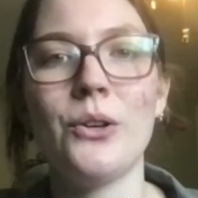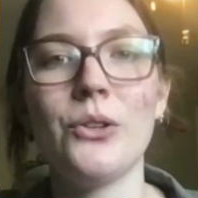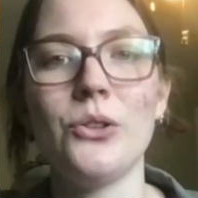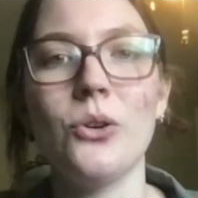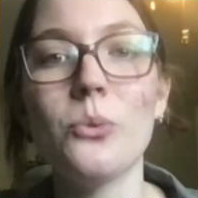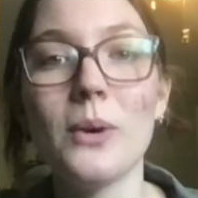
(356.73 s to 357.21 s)

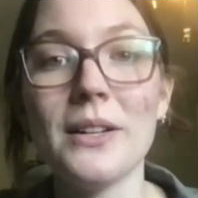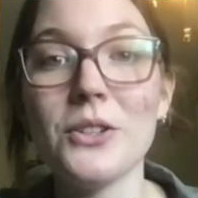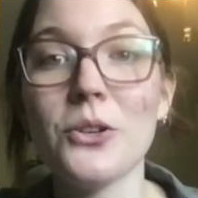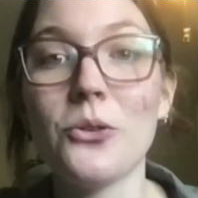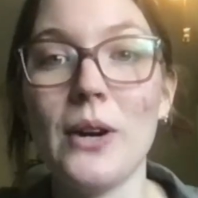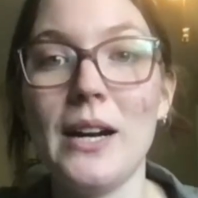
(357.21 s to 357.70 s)
You'll want to
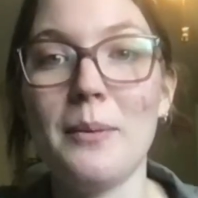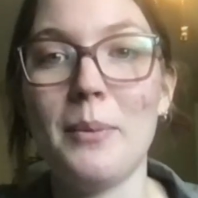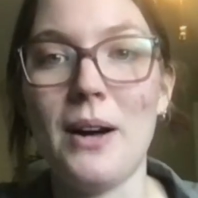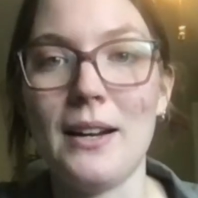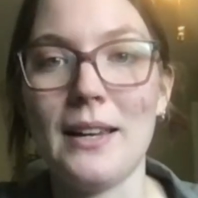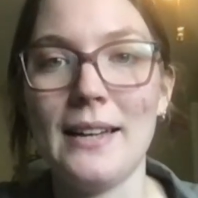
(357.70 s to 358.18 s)
create a
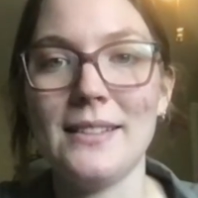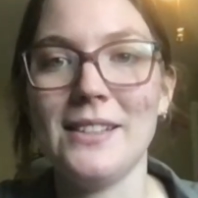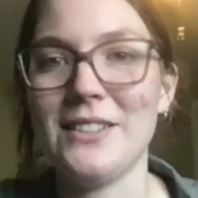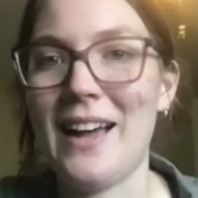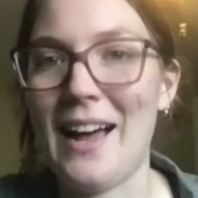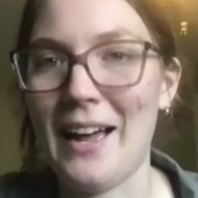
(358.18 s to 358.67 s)
podcast
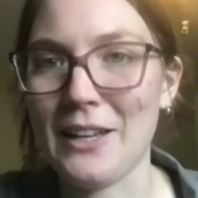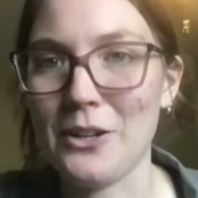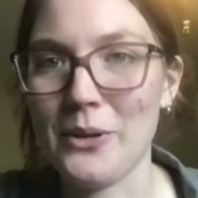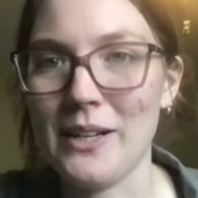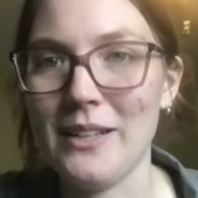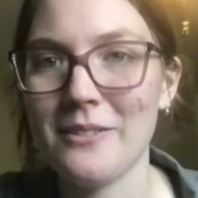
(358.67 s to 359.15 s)
that's
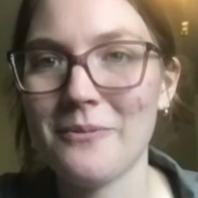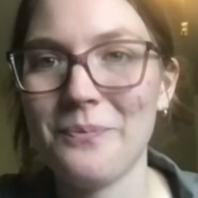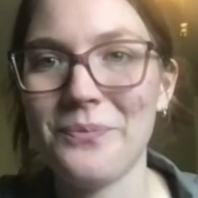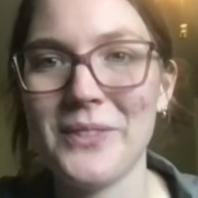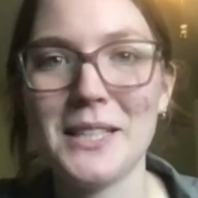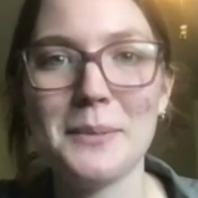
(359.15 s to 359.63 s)
accurate.
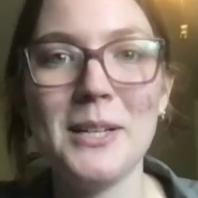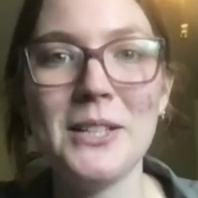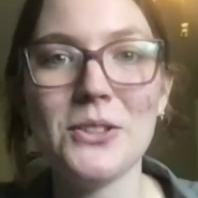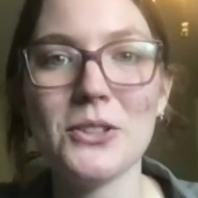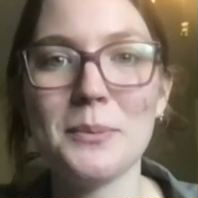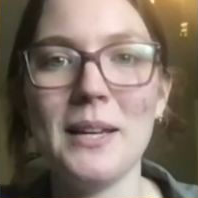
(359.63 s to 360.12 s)
This means
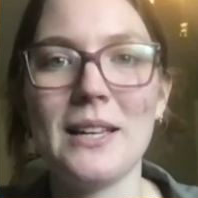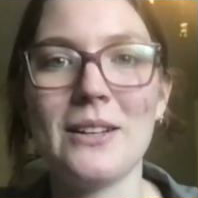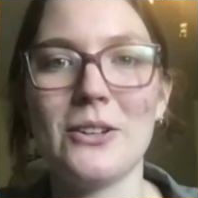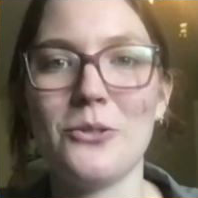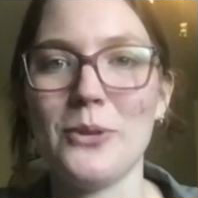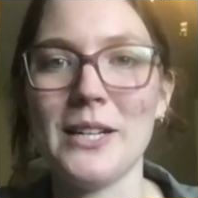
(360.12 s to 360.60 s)
you're speaking
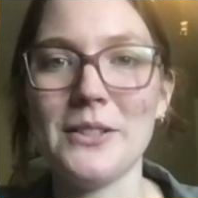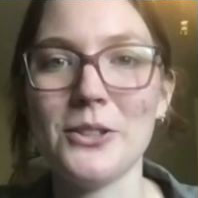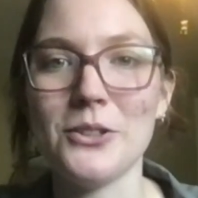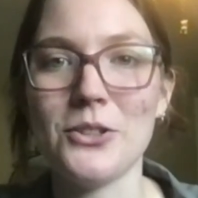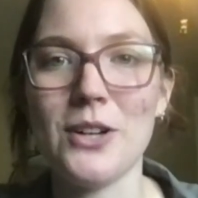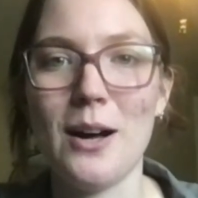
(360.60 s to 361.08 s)
on
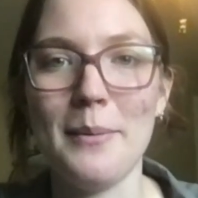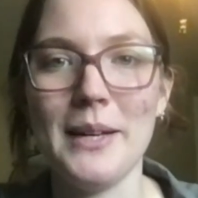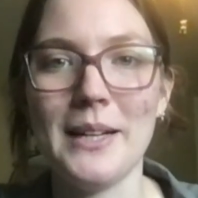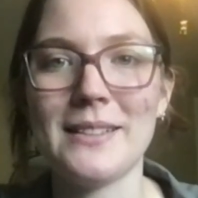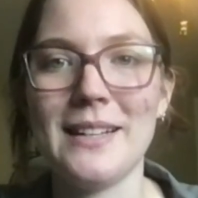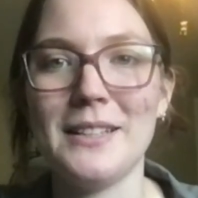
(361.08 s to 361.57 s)
research
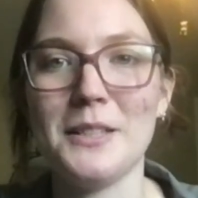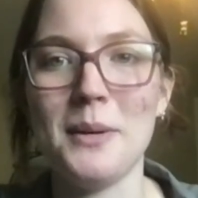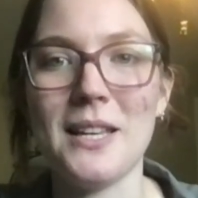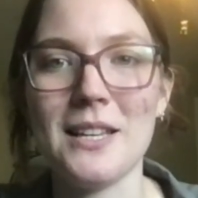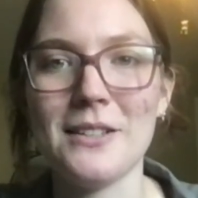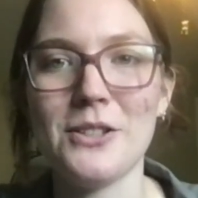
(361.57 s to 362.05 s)
topics and
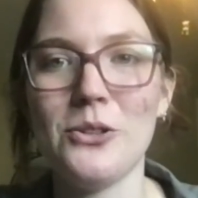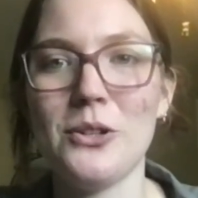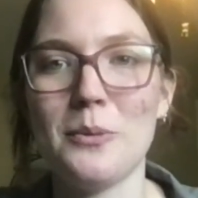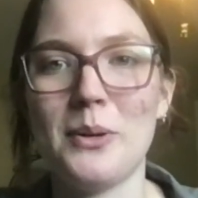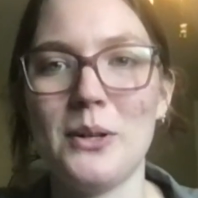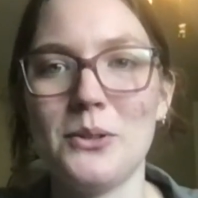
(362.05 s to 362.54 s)
speaking to your
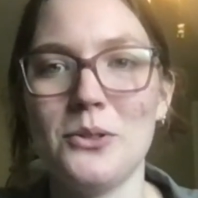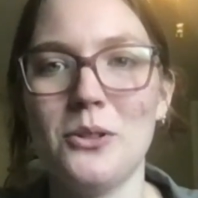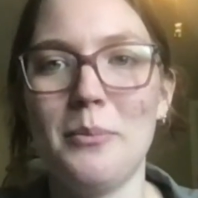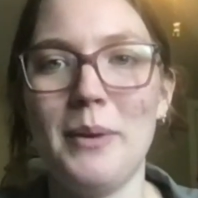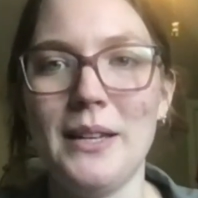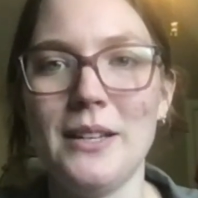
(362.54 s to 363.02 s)
personal
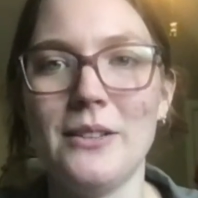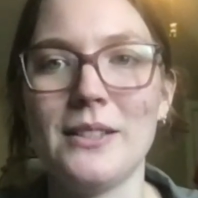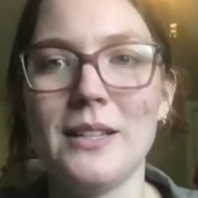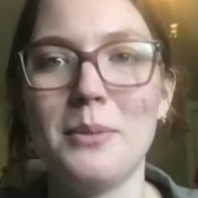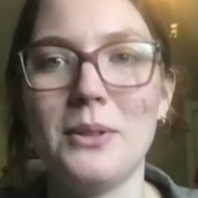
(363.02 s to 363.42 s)
opinions and